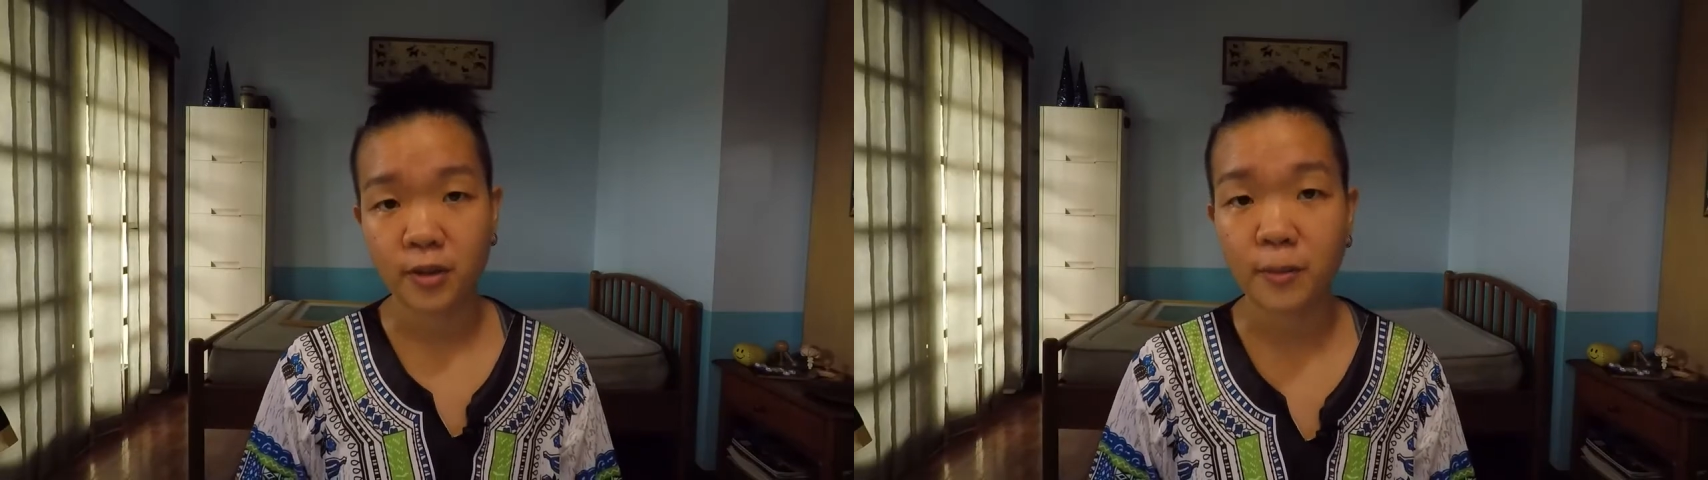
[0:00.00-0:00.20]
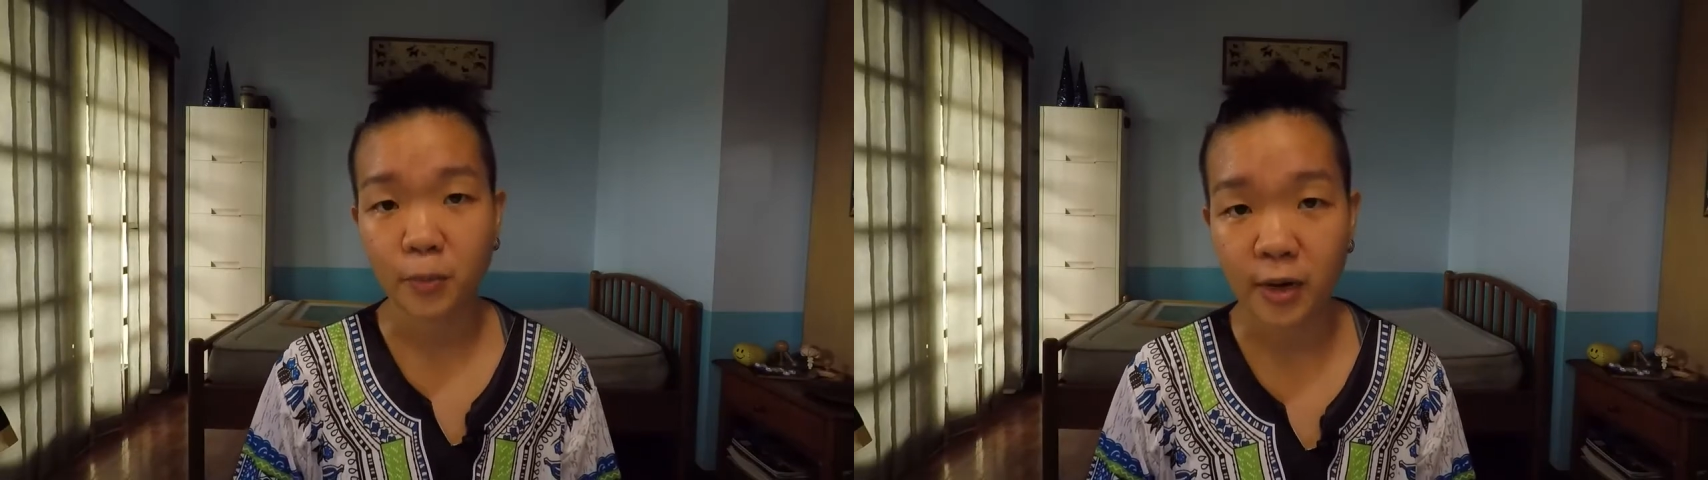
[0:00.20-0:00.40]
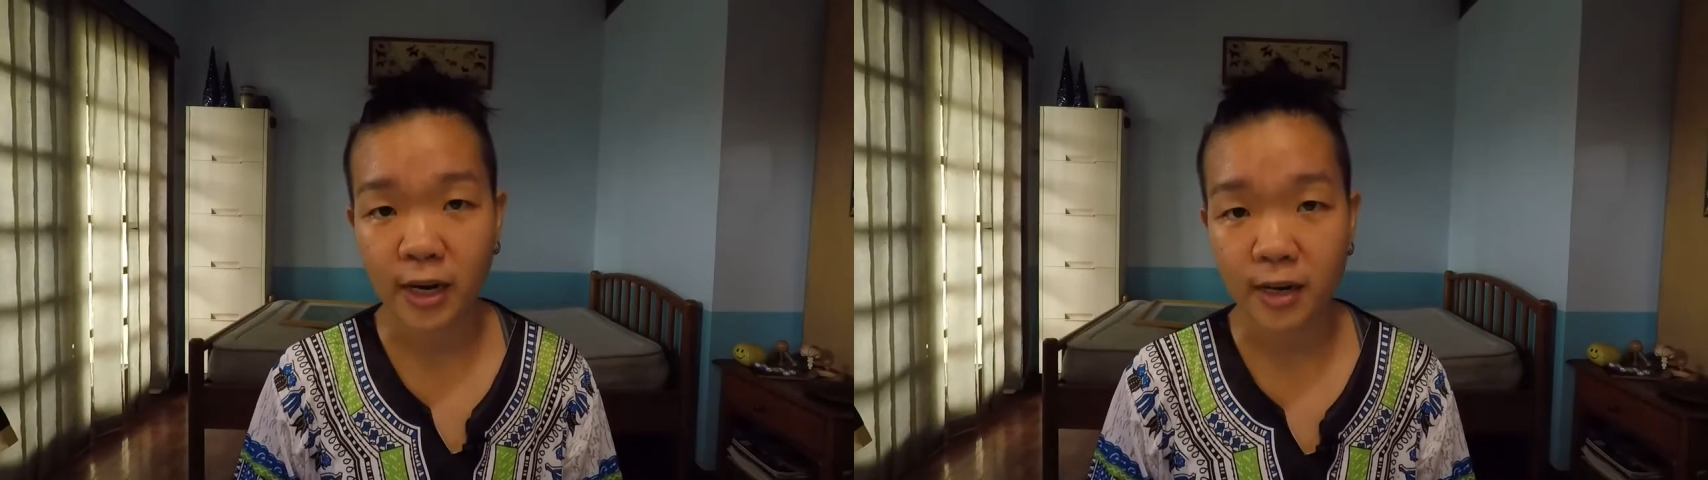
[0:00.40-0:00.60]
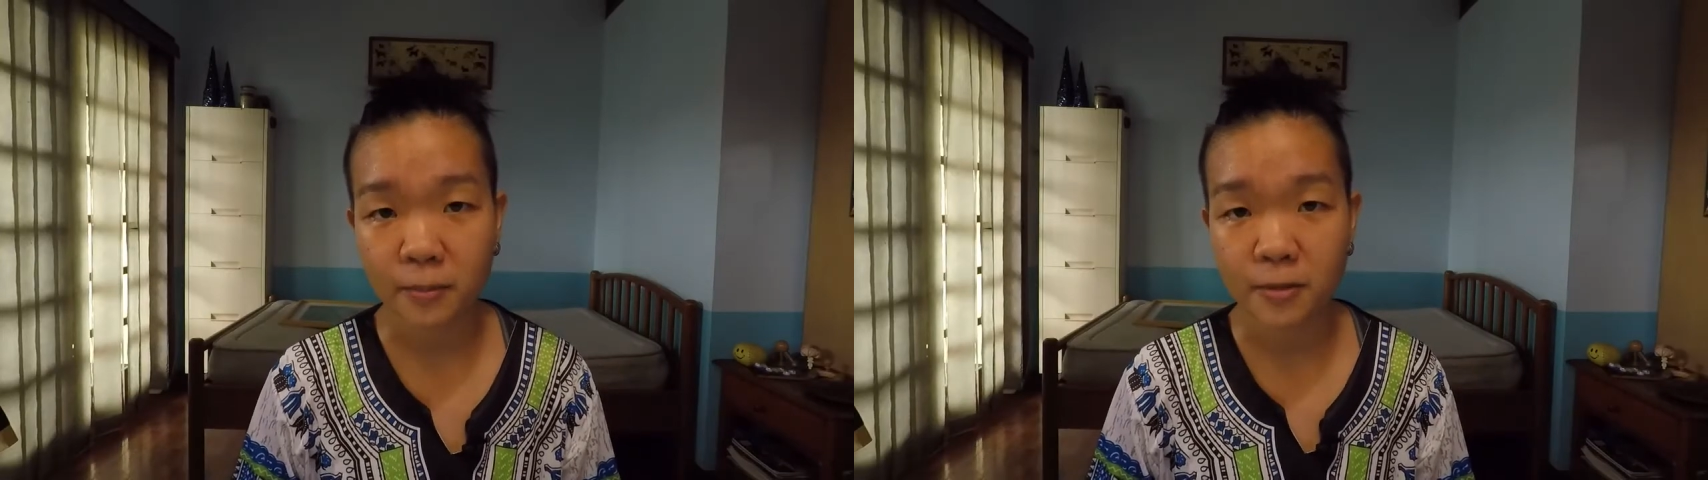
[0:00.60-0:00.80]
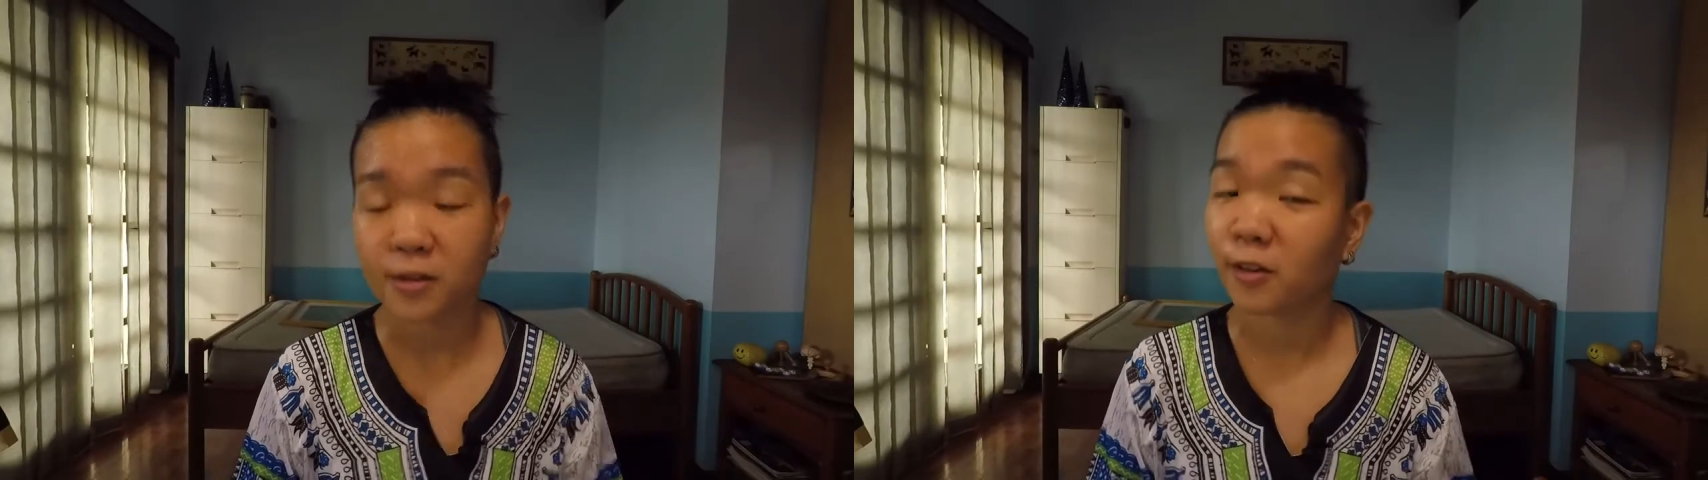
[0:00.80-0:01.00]
then
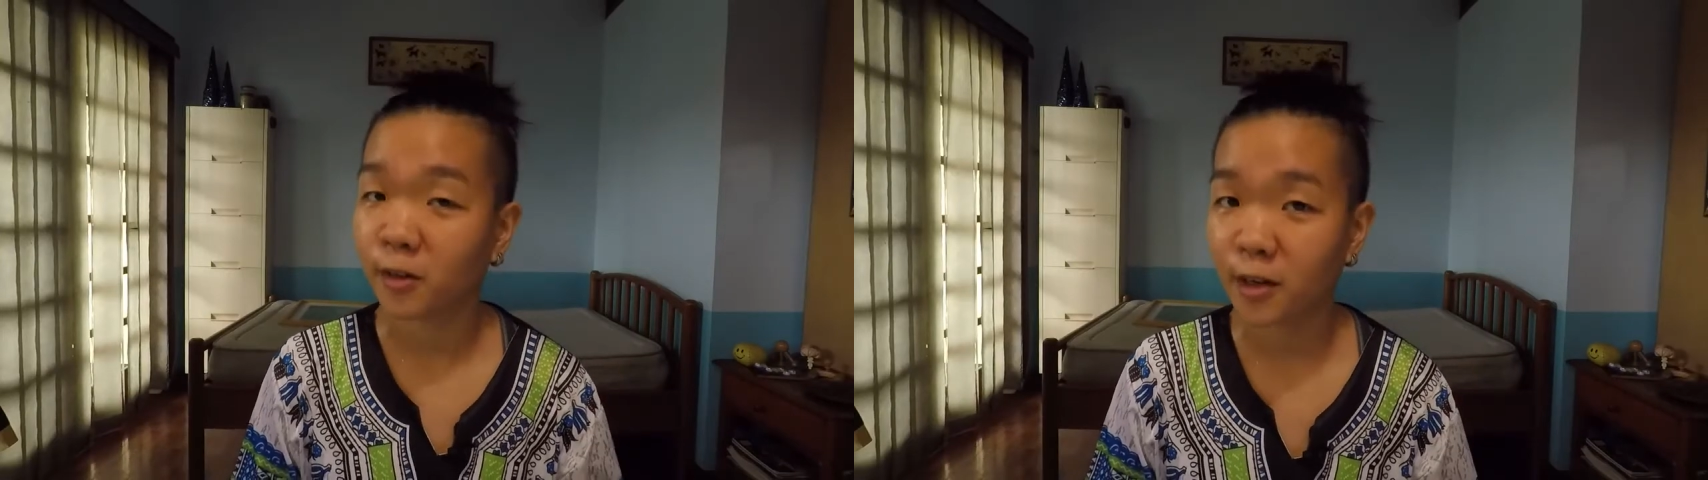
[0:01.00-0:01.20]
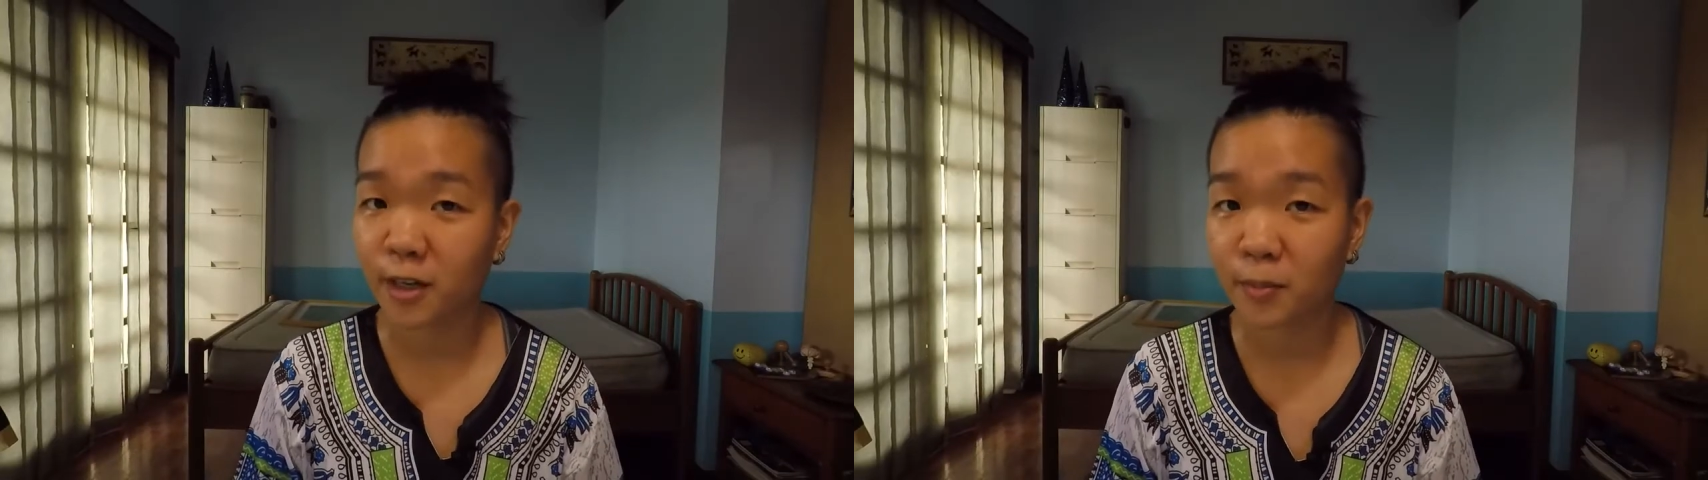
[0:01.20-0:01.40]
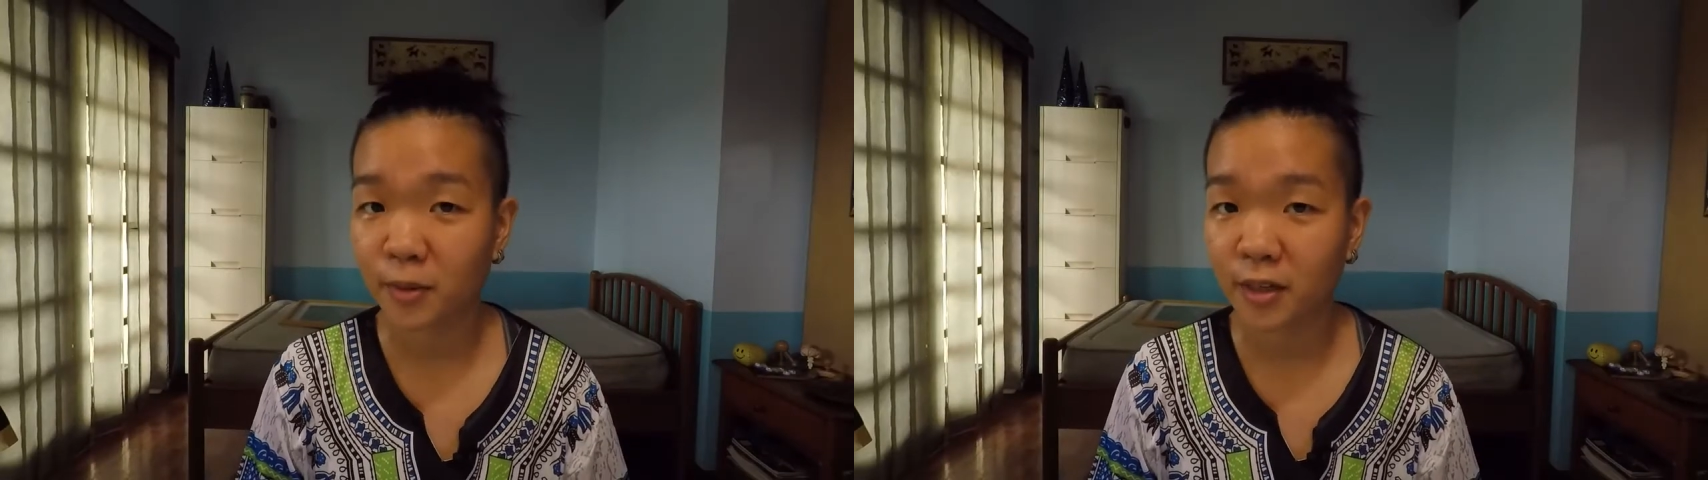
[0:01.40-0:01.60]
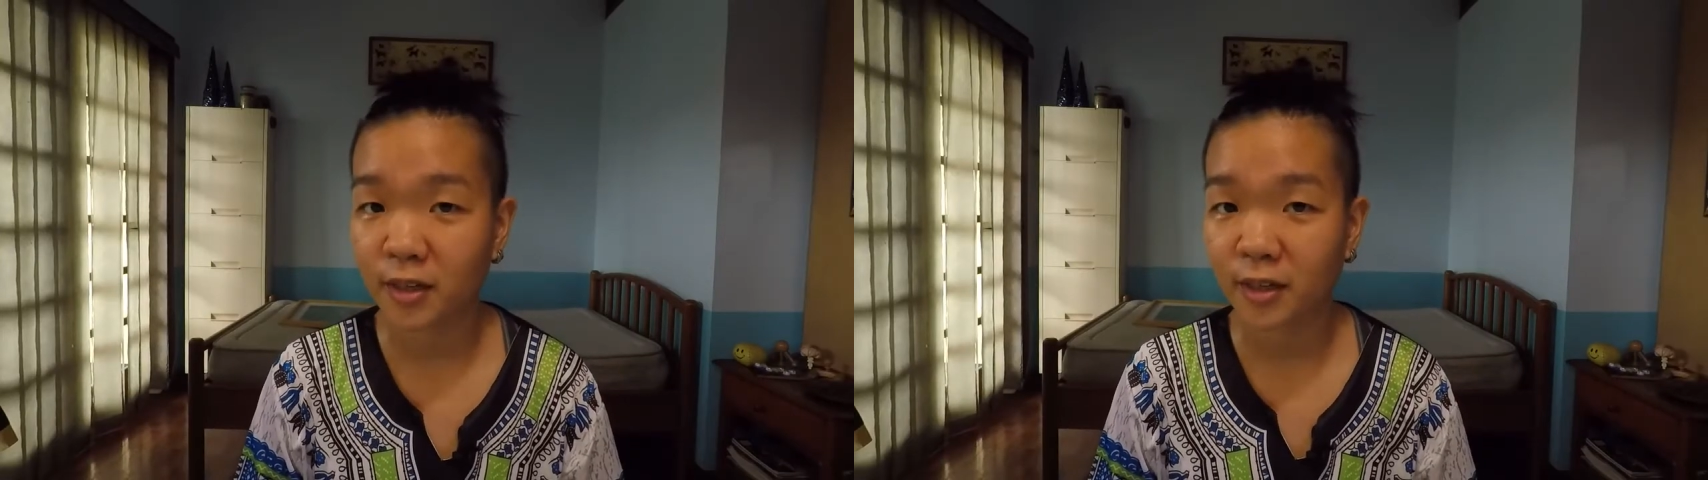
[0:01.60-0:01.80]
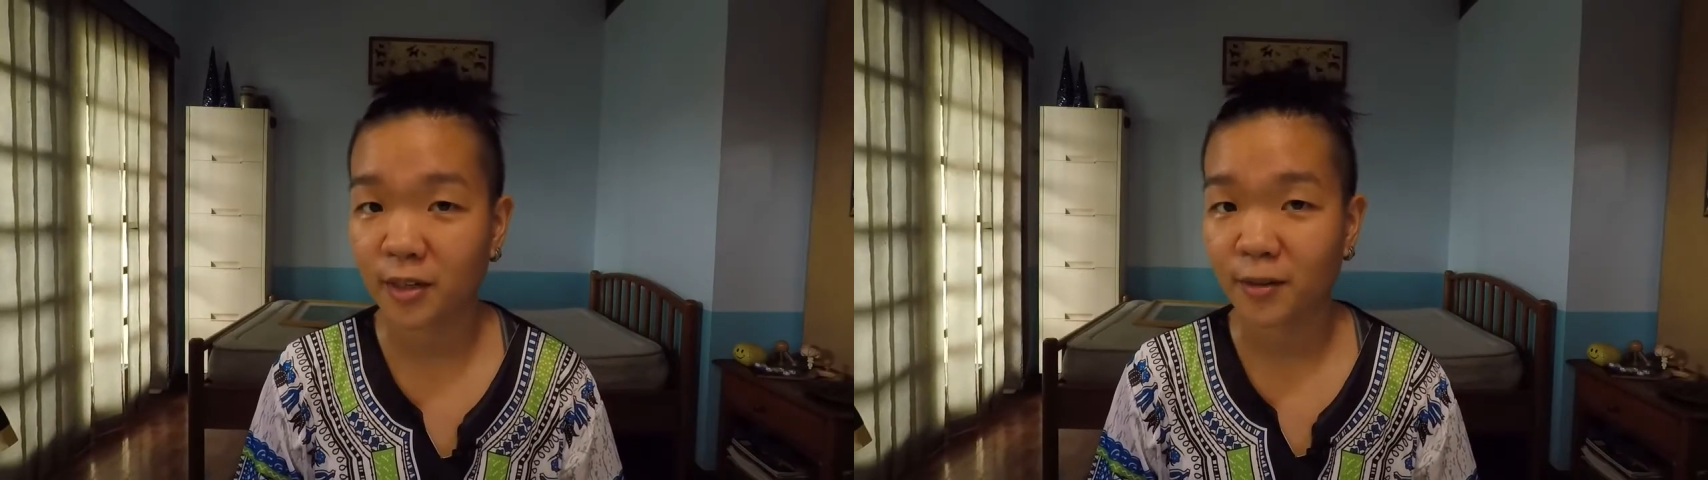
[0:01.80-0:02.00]
perhaps Lucky
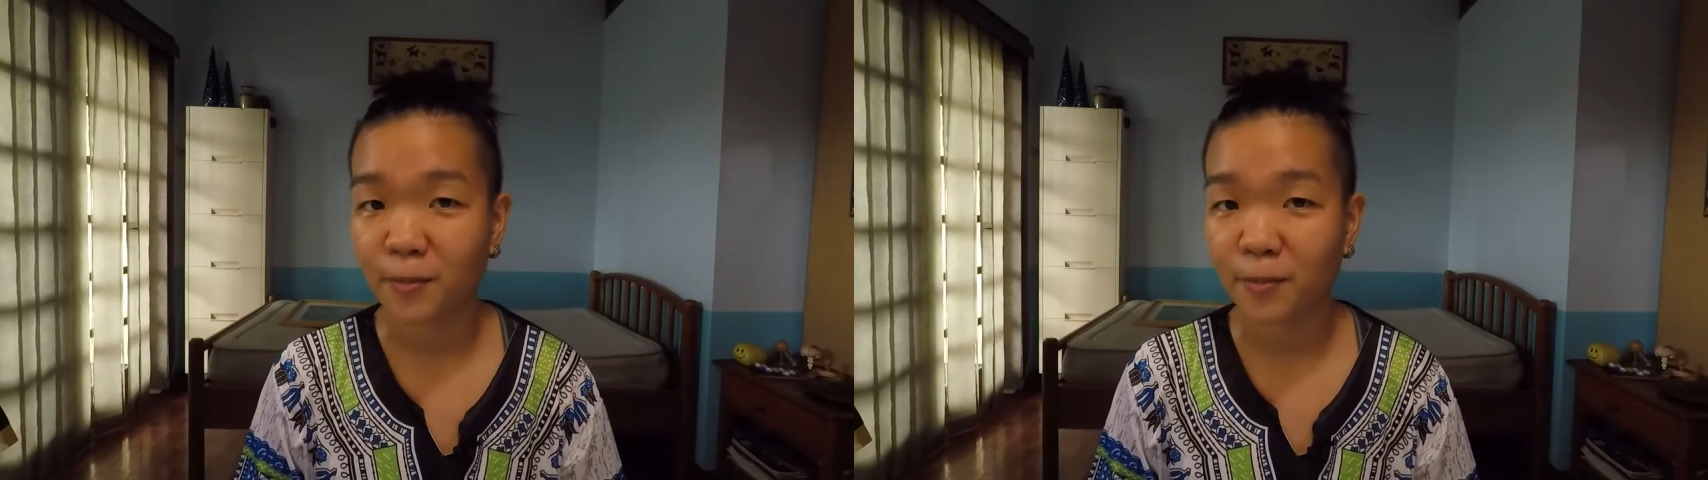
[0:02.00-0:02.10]
B